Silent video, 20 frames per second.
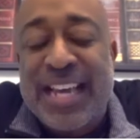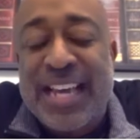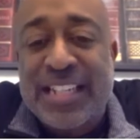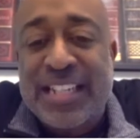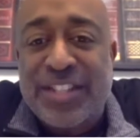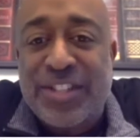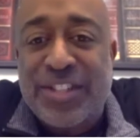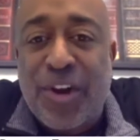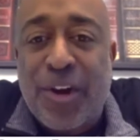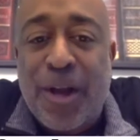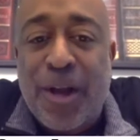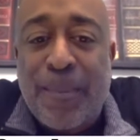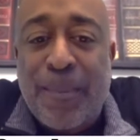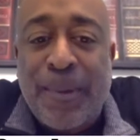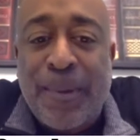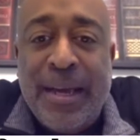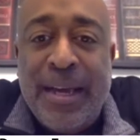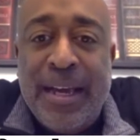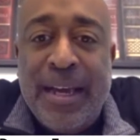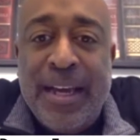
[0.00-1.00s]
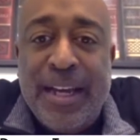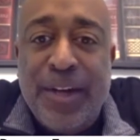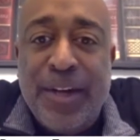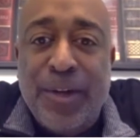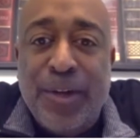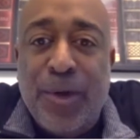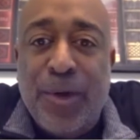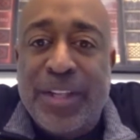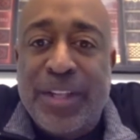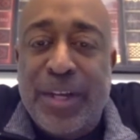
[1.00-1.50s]
with a tech startup here
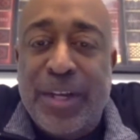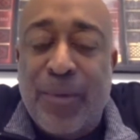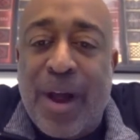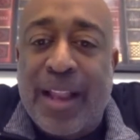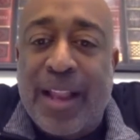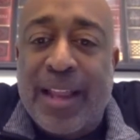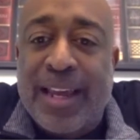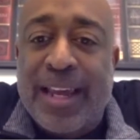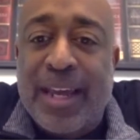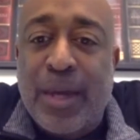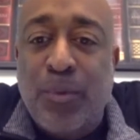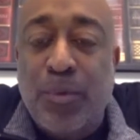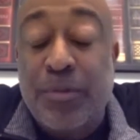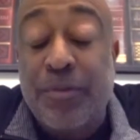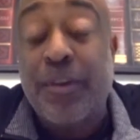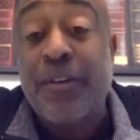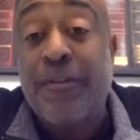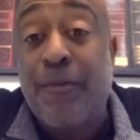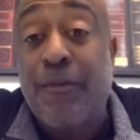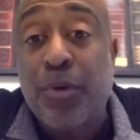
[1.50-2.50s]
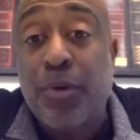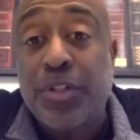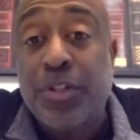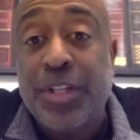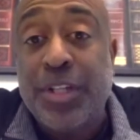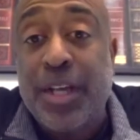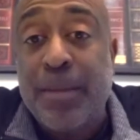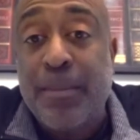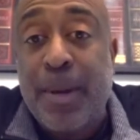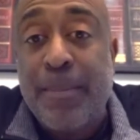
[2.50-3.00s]
locally in Raleigh, and was very
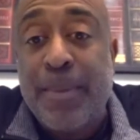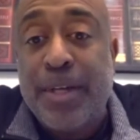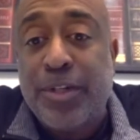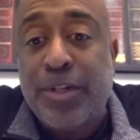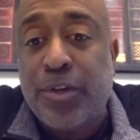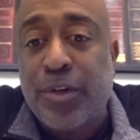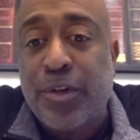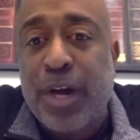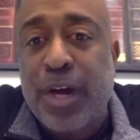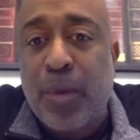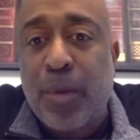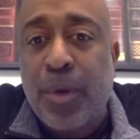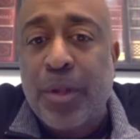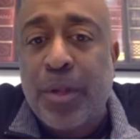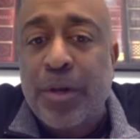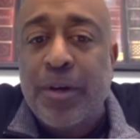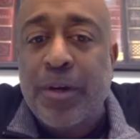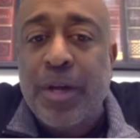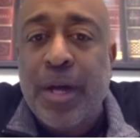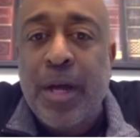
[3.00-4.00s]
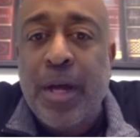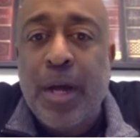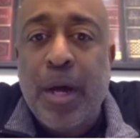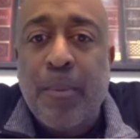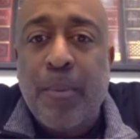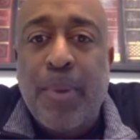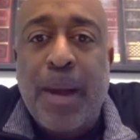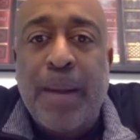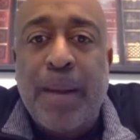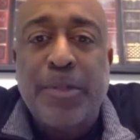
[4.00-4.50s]
fortunate. My mentor, Grant Willard,
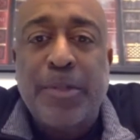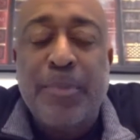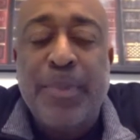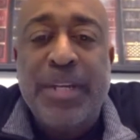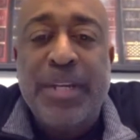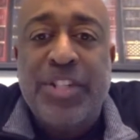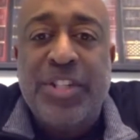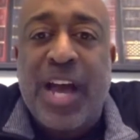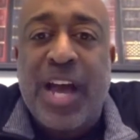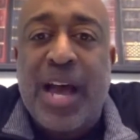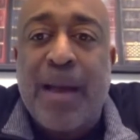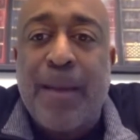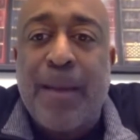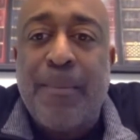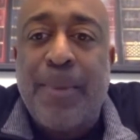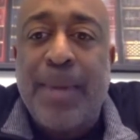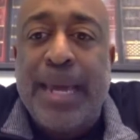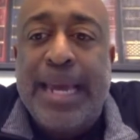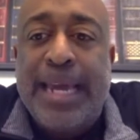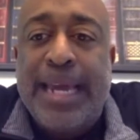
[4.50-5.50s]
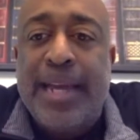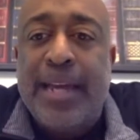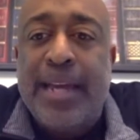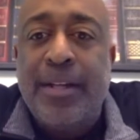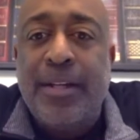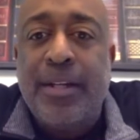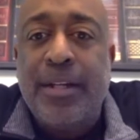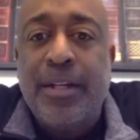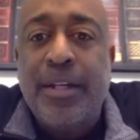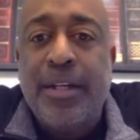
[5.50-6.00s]
promised me a job
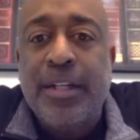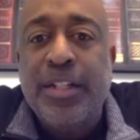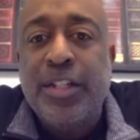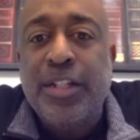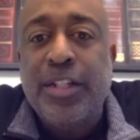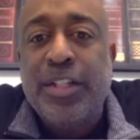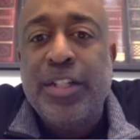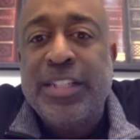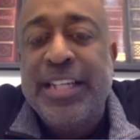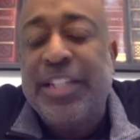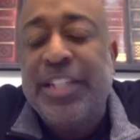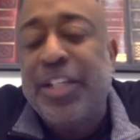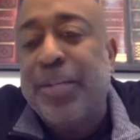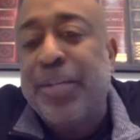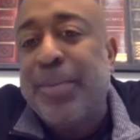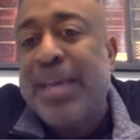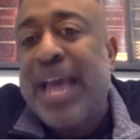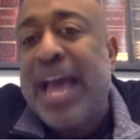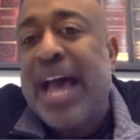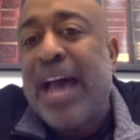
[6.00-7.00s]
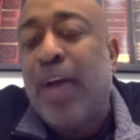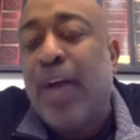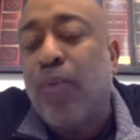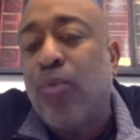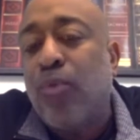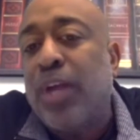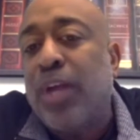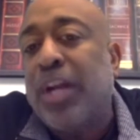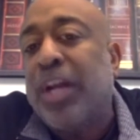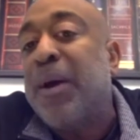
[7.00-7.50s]
and teaching me how to
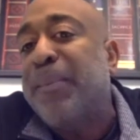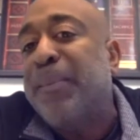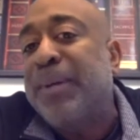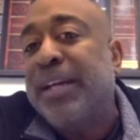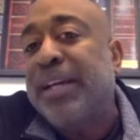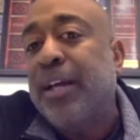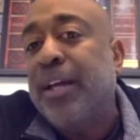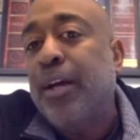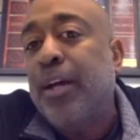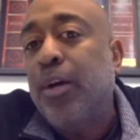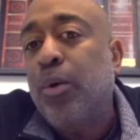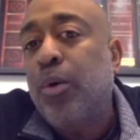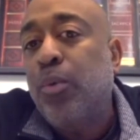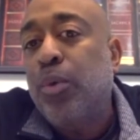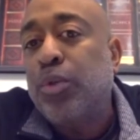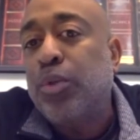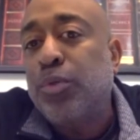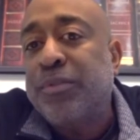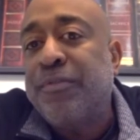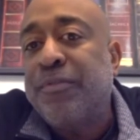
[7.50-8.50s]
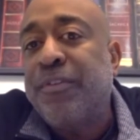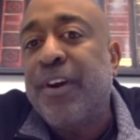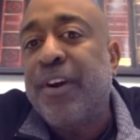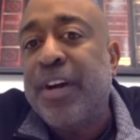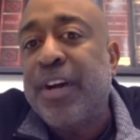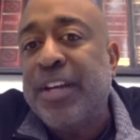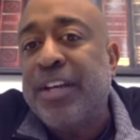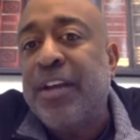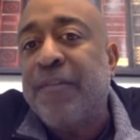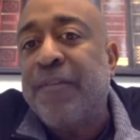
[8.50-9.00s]
run a company, which was
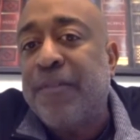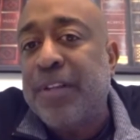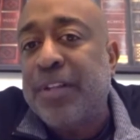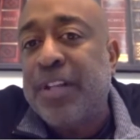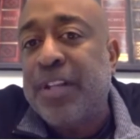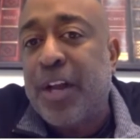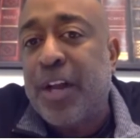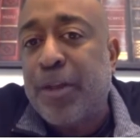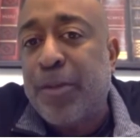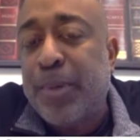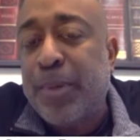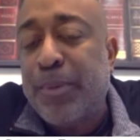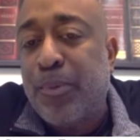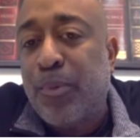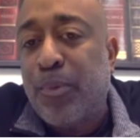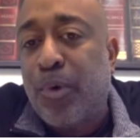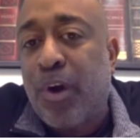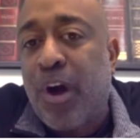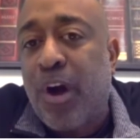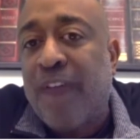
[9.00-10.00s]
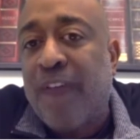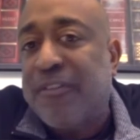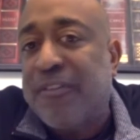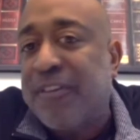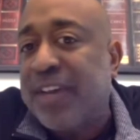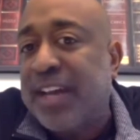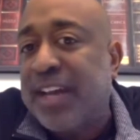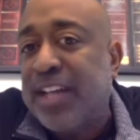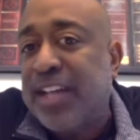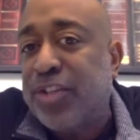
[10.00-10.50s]
very different than other people were
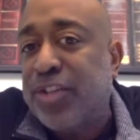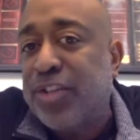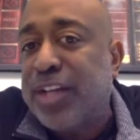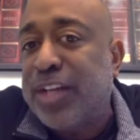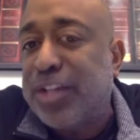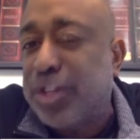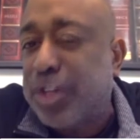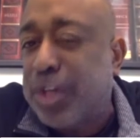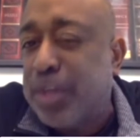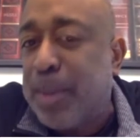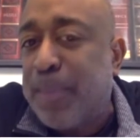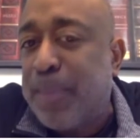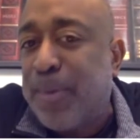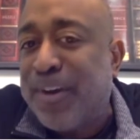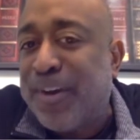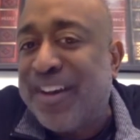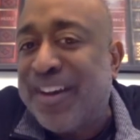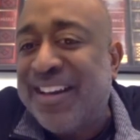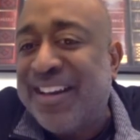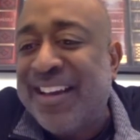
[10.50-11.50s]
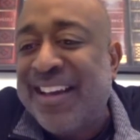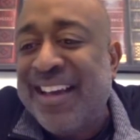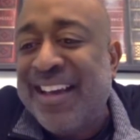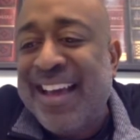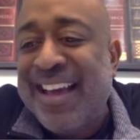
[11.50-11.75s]
offering. And so I took him up on it.